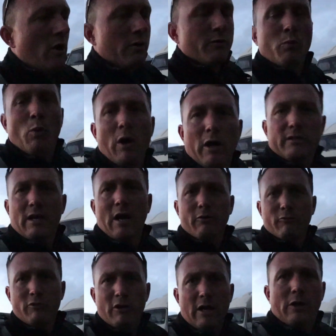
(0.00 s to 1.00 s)
It's worked
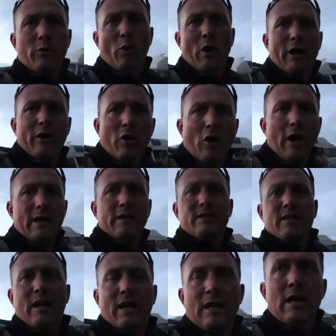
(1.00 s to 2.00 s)
out really quite
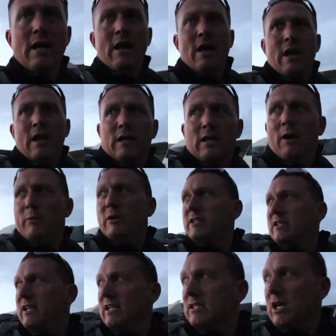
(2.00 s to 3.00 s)
nice
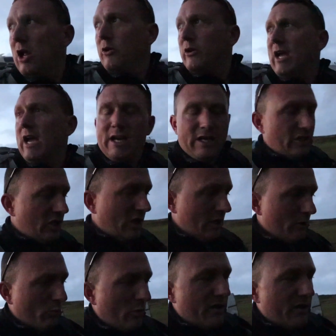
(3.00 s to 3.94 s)
coming to this location